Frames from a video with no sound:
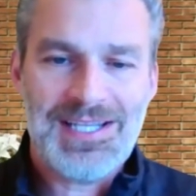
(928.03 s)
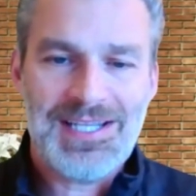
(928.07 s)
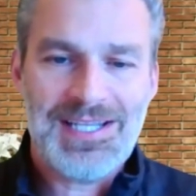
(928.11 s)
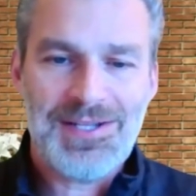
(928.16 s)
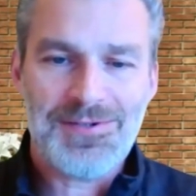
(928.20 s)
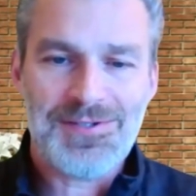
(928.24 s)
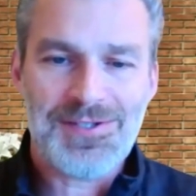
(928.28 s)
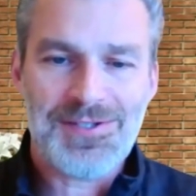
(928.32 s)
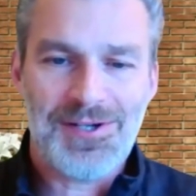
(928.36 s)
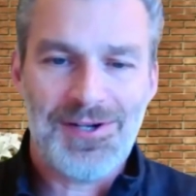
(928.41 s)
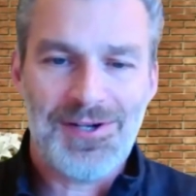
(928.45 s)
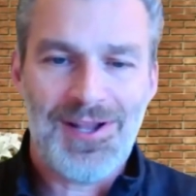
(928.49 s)
And
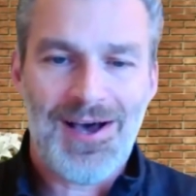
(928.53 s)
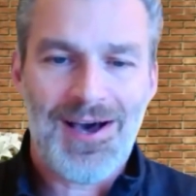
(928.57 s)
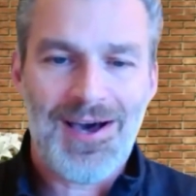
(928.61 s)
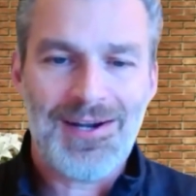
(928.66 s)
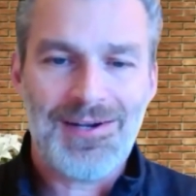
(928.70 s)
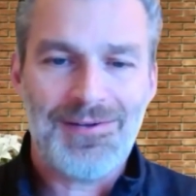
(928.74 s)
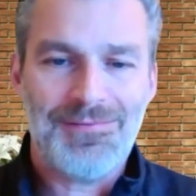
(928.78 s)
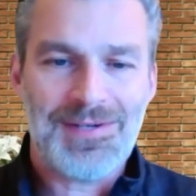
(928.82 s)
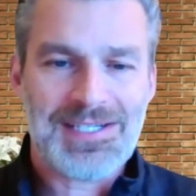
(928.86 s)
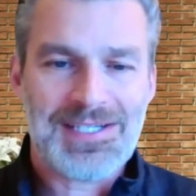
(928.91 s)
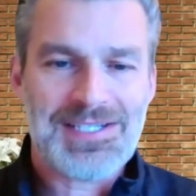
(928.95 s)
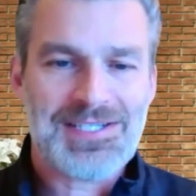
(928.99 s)
there's a
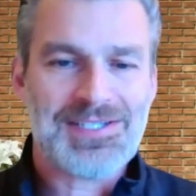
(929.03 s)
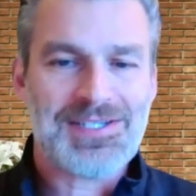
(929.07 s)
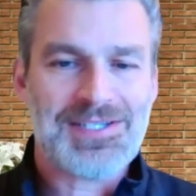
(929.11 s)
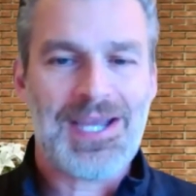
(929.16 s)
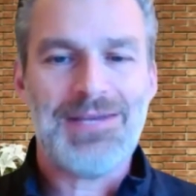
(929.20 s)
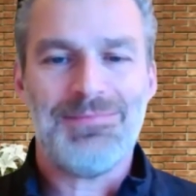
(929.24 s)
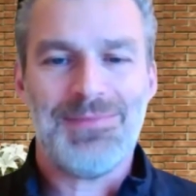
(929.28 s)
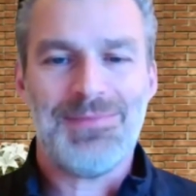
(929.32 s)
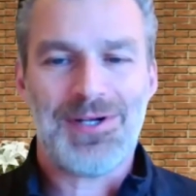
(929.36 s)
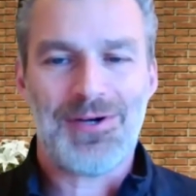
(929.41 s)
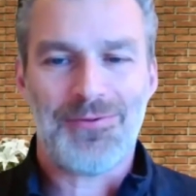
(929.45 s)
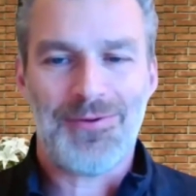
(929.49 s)
lot of
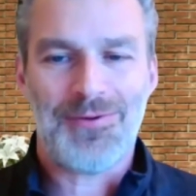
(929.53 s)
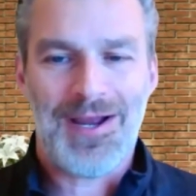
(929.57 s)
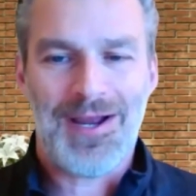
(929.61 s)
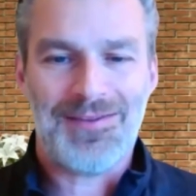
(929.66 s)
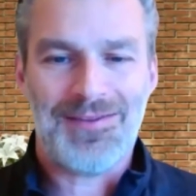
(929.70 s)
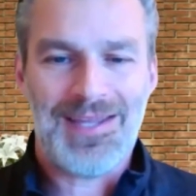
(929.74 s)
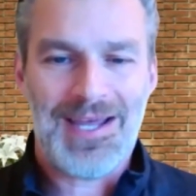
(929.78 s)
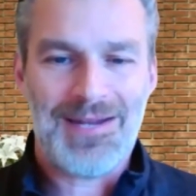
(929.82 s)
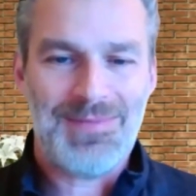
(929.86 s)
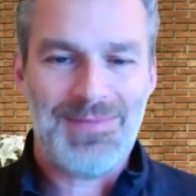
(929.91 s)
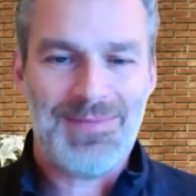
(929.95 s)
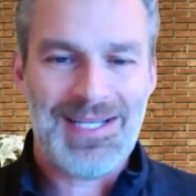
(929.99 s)
excitement around
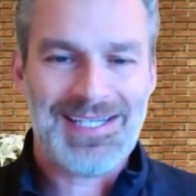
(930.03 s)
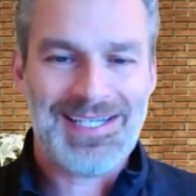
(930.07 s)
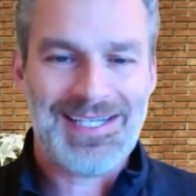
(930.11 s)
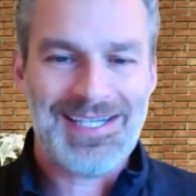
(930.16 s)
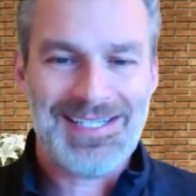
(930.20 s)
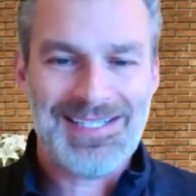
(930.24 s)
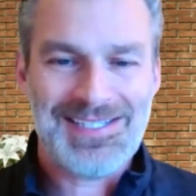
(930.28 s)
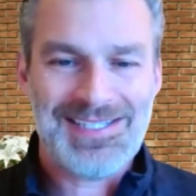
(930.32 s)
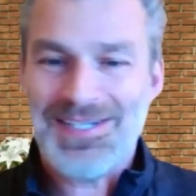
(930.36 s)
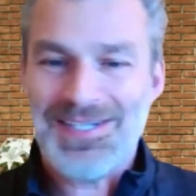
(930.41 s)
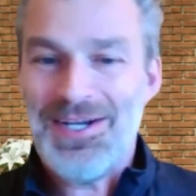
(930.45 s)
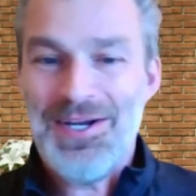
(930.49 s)
that
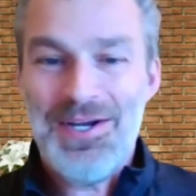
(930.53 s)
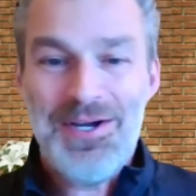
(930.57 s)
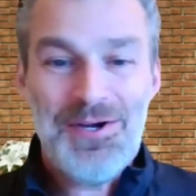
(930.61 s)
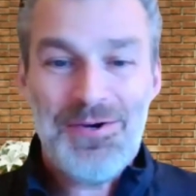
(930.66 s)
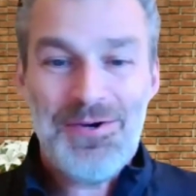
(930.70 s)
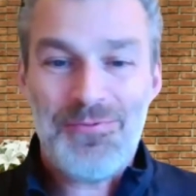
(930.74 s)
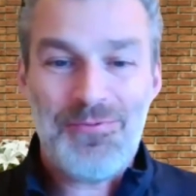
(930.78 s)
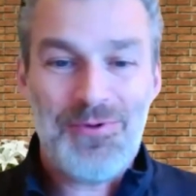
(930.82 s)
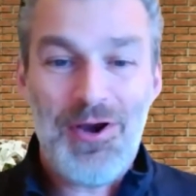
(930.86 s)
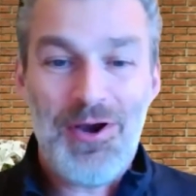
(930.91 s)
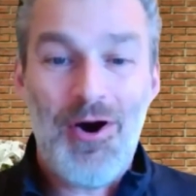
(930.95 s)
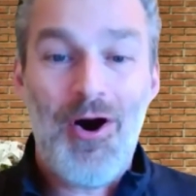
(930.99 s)
because
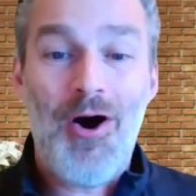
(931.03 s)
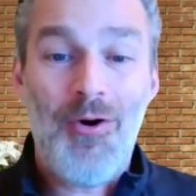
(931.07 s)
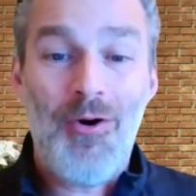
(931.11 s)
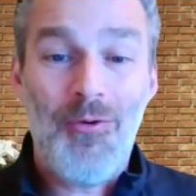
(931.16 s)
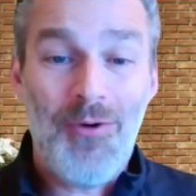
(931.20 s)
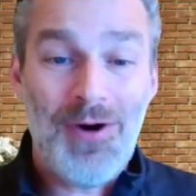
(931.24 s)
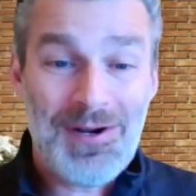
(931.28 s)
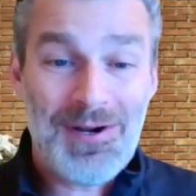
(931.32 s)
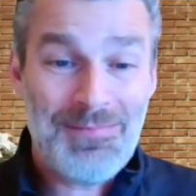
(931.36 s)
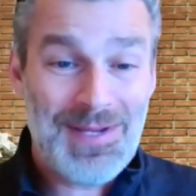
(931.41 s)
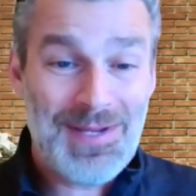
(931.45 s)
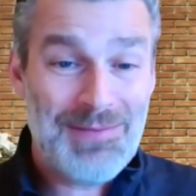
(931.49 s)
we all
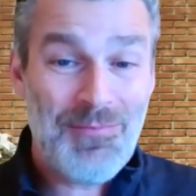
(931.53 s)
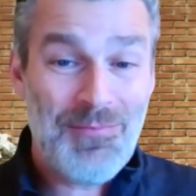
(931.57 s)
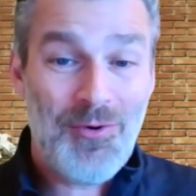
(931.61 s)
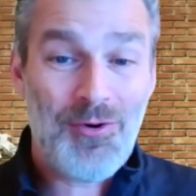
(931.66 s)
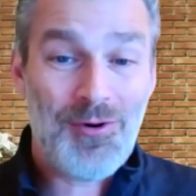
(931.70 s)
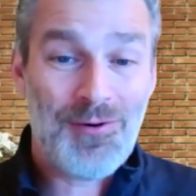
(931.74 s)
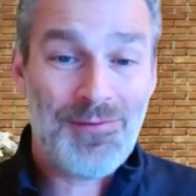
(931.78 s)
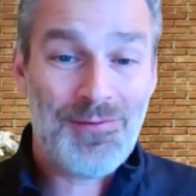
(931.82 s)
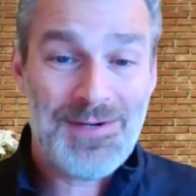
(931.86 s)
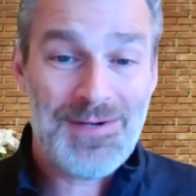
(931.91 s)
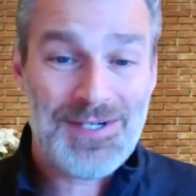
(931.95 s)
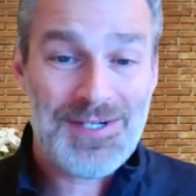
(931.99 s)
want to be
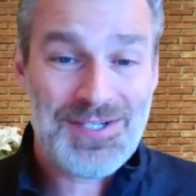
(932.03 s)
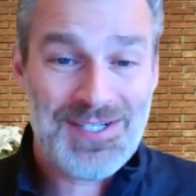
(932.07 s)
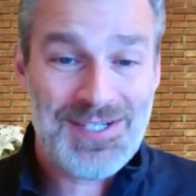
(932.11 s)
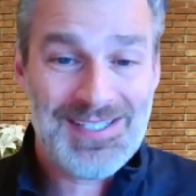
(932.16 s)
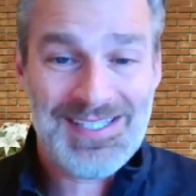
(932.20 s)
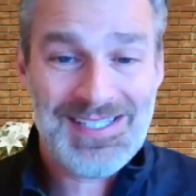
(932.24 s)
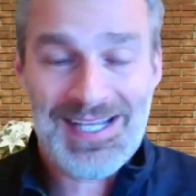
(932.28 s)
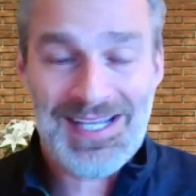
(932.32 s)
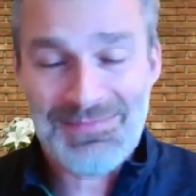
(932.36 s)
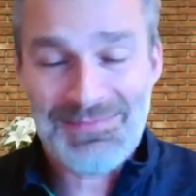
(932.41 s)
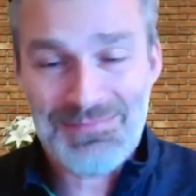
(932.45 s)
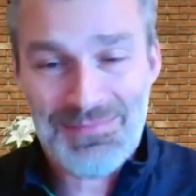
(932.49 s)
more
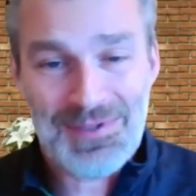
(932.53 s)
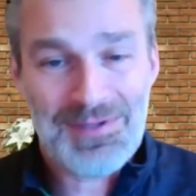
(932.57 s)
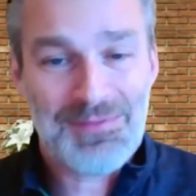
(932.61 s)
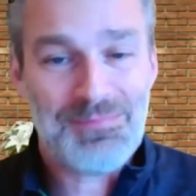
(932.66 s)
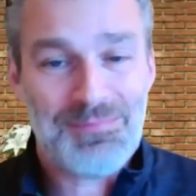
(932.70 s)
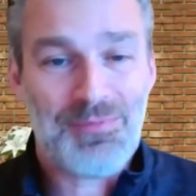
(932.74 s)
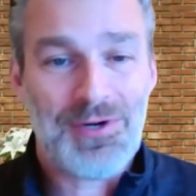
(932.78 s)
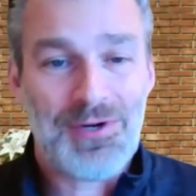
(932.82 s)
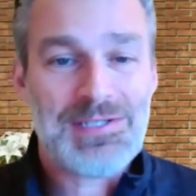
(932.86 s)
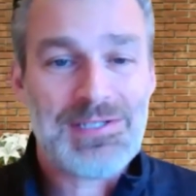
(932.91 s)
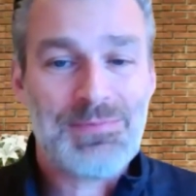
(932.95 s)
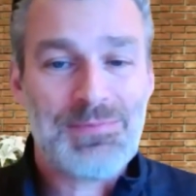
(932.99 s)
efficient. That
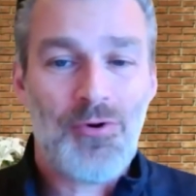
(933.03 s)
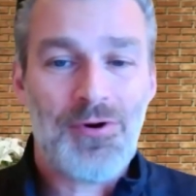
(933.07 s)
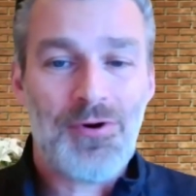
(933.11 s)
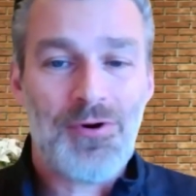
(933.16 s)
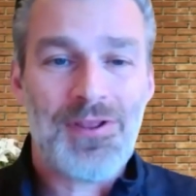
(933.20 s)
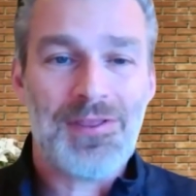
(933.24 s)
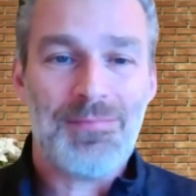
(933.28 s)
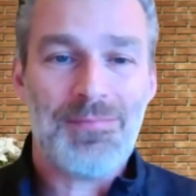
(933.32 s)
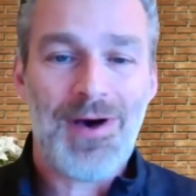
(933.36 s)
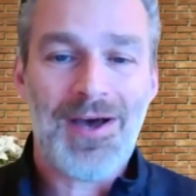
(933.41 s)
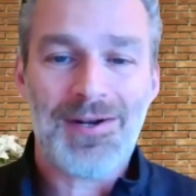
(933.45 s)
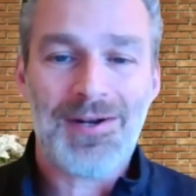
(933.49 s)
brings more to
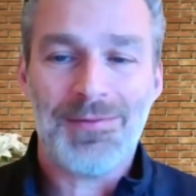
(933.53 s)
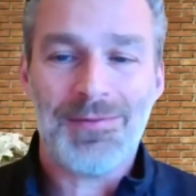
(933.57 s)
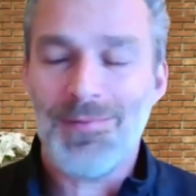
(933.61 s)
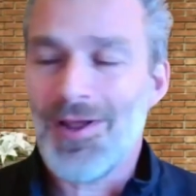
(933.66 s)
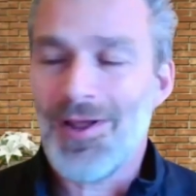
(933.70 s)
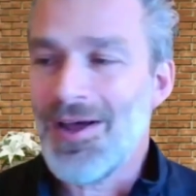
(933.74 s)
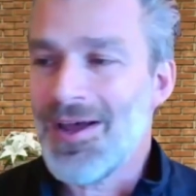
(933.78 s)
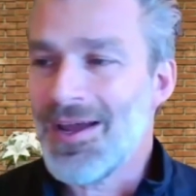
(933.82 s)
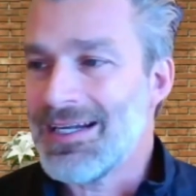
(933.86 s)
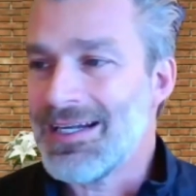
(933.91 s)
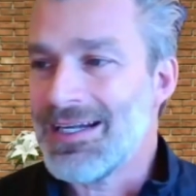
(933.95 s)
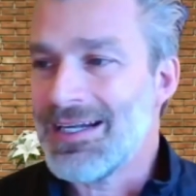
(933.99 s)
the bottom
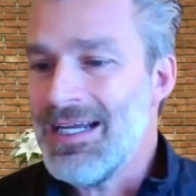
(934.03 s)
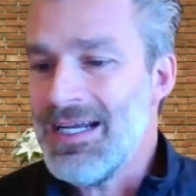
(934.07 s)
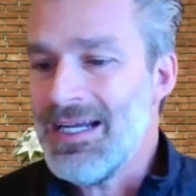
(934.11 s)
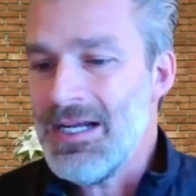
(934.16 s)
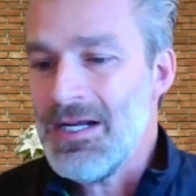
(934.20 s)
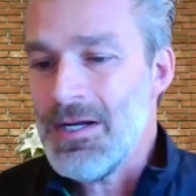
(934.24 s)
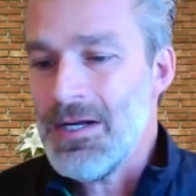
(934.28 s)
line.